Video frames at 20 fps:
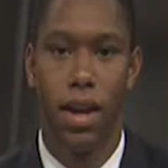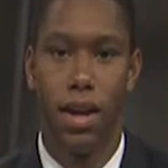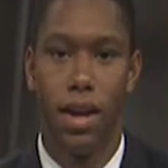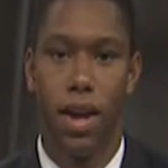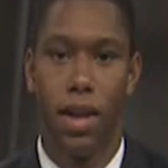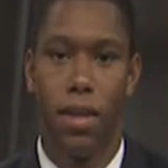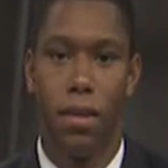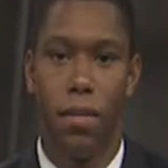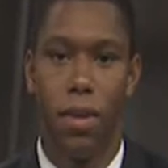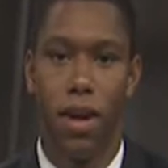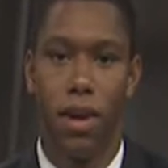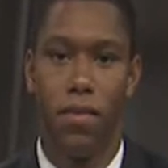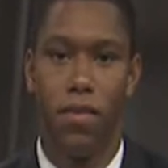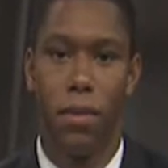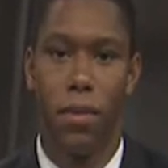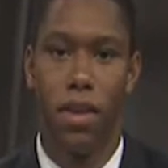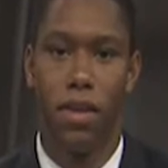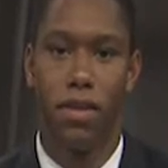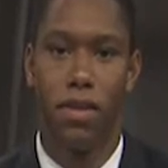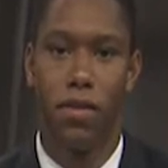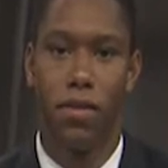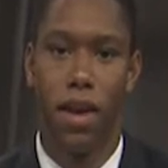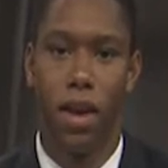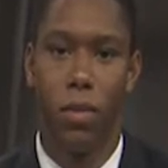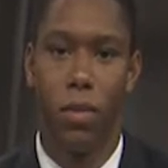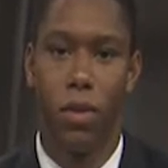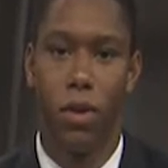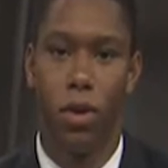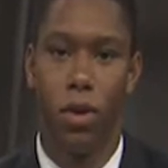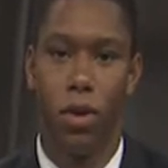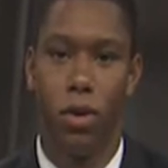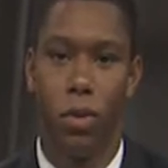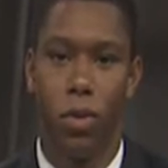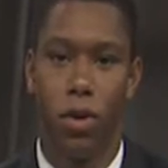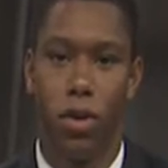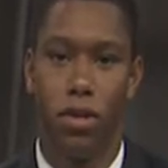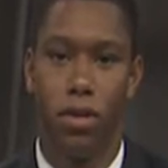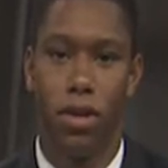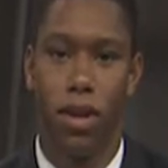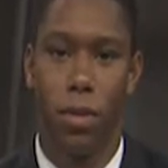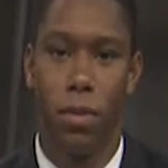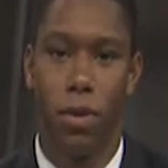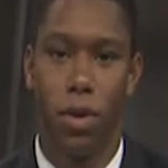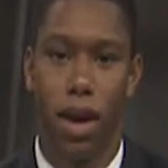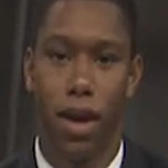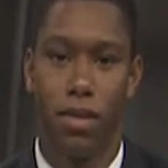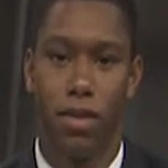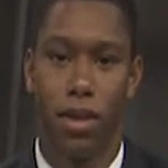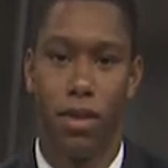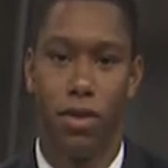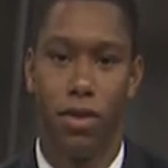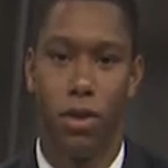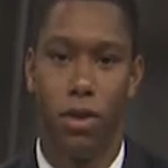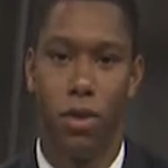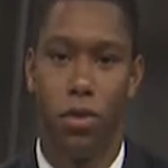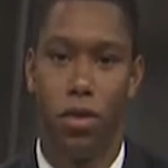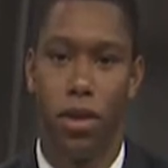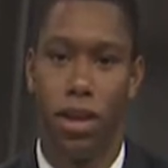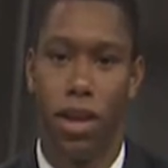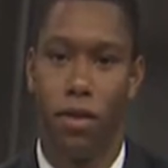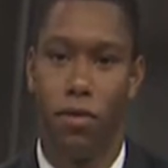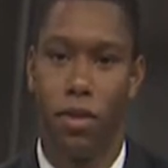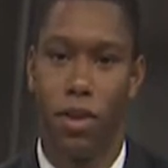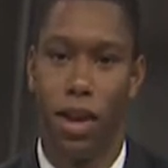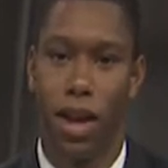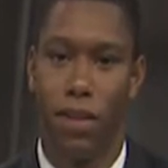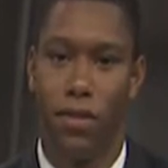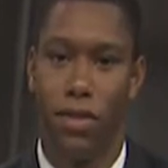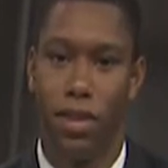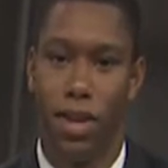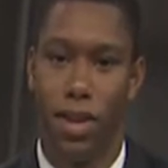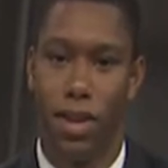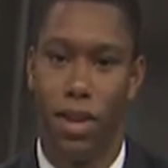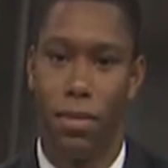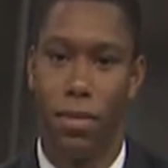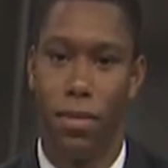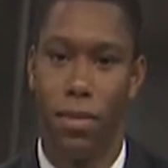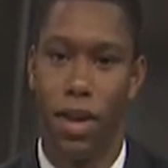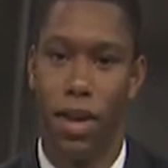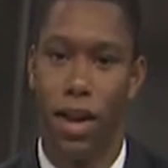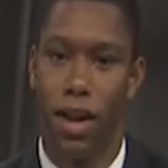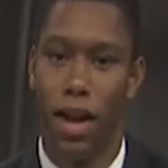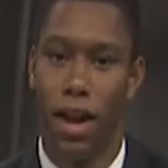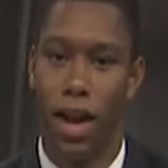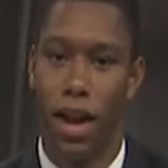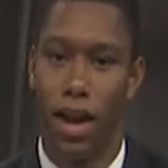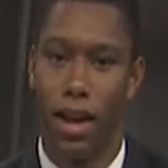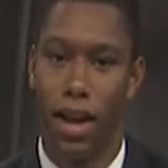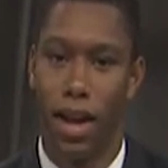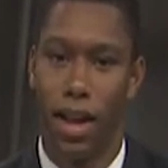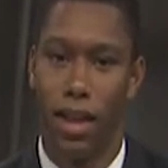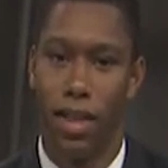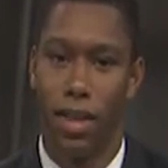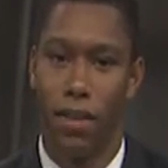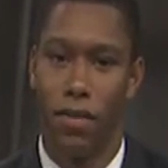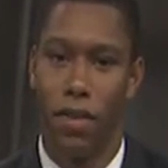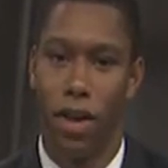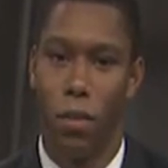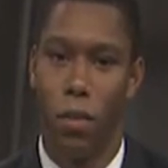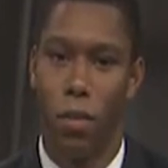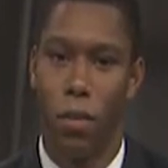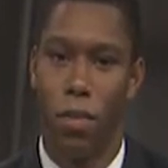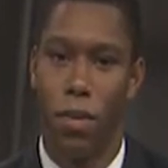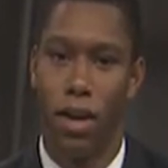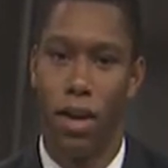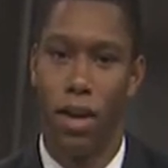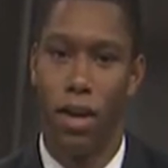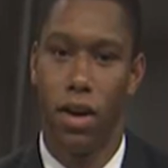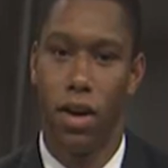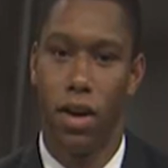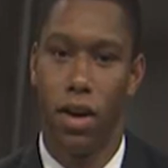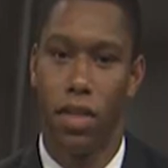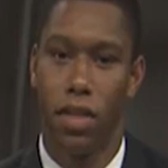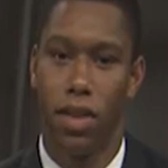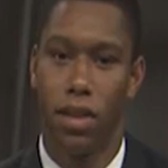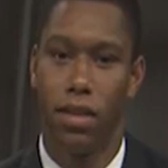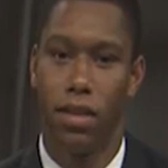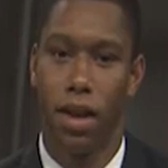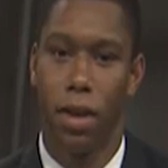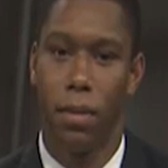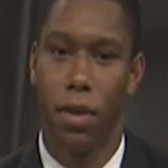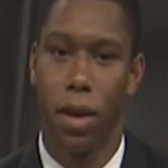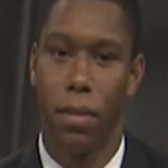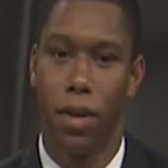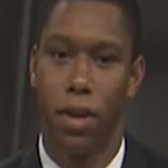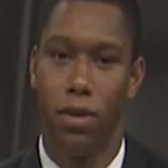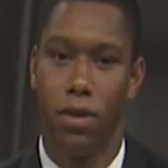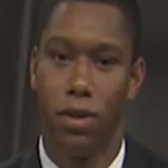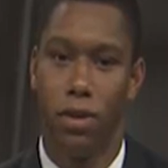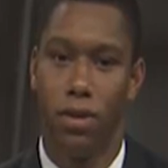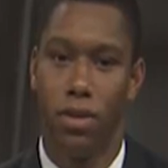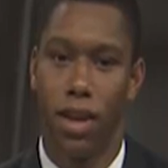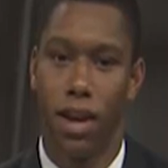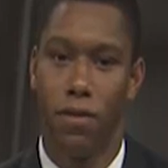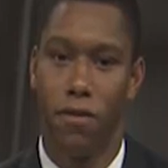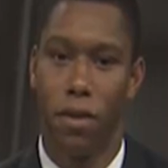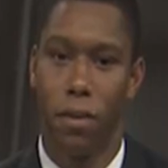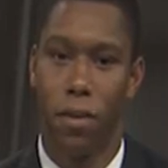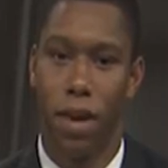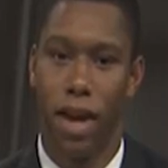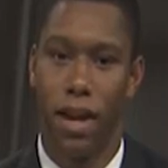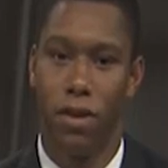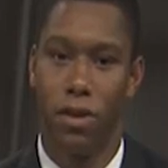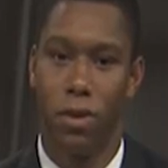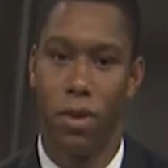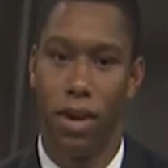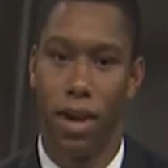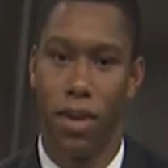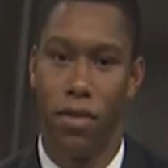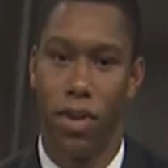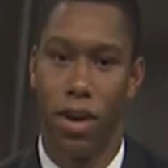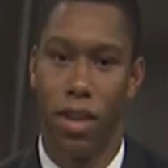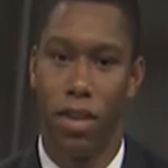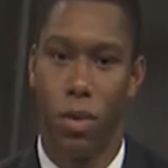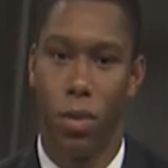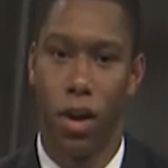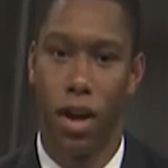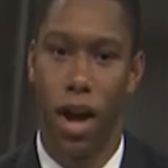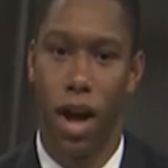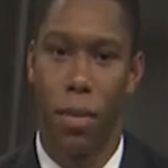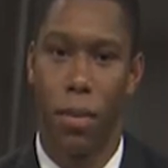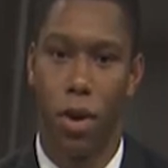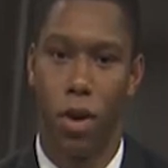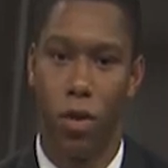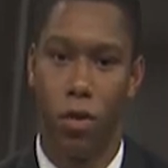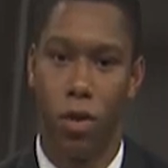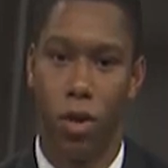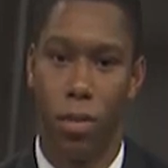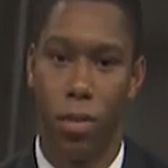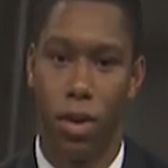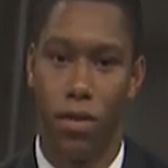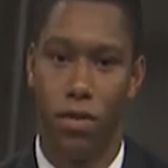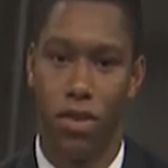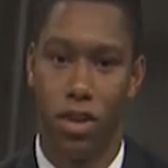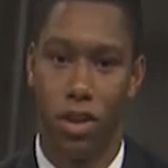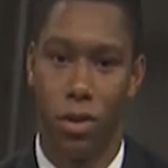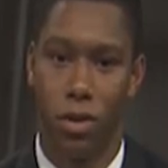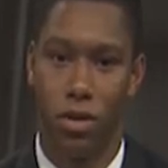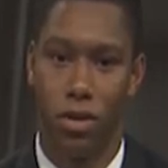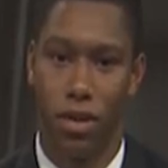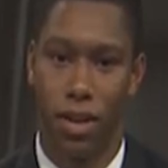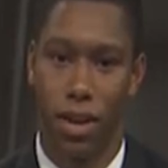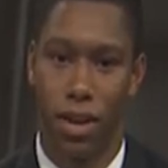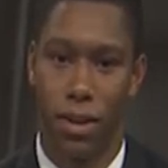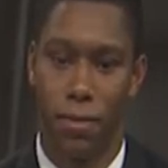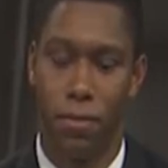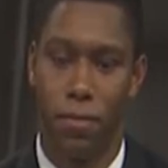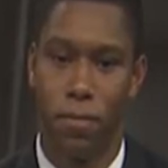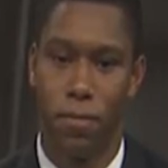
Now, the money from this event will go towards WXSU's Relay for Life team. Again, the event will be on this upcoming Tuesday from 8 to 11 in the Wacomico Room of GUC.